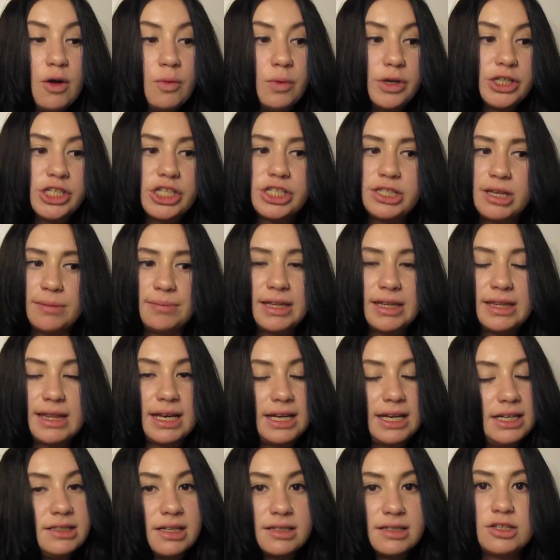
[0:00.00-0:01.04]
which is something
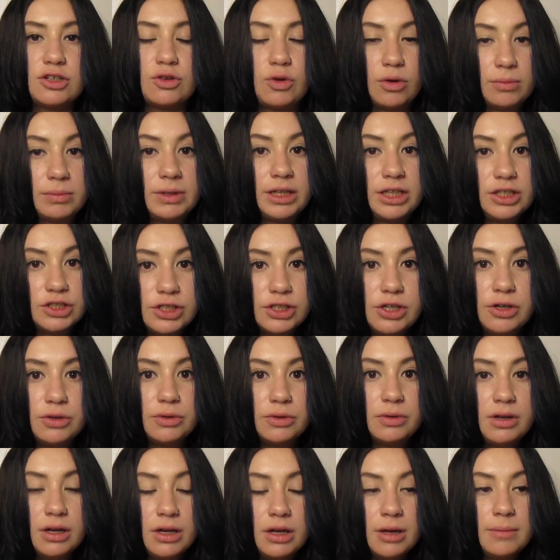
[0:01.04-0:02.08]
that he doesn't normally
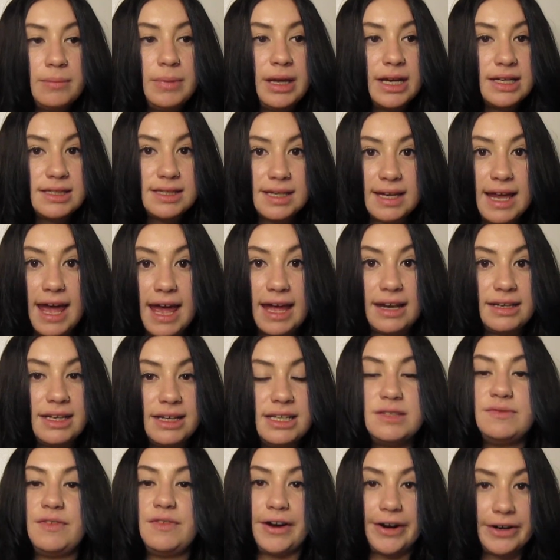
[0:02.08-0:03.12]
do because, again,
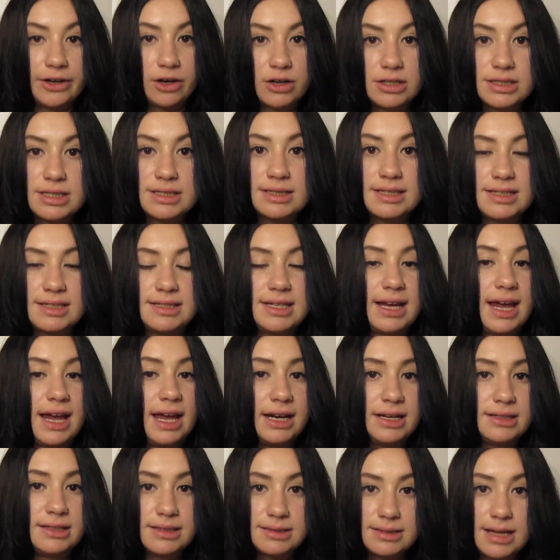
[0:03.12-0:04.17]
he's very narcissistic
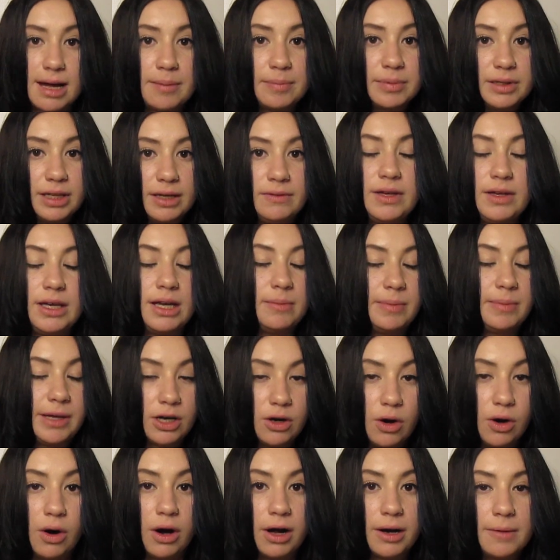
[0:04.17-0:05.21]
and he does not believe he could be
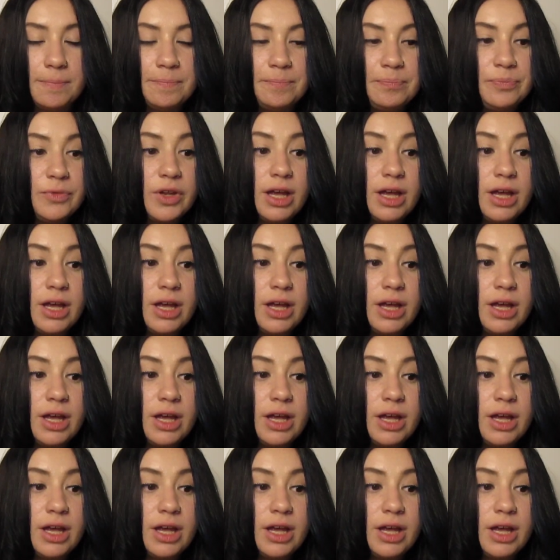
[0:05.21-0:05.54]
caught.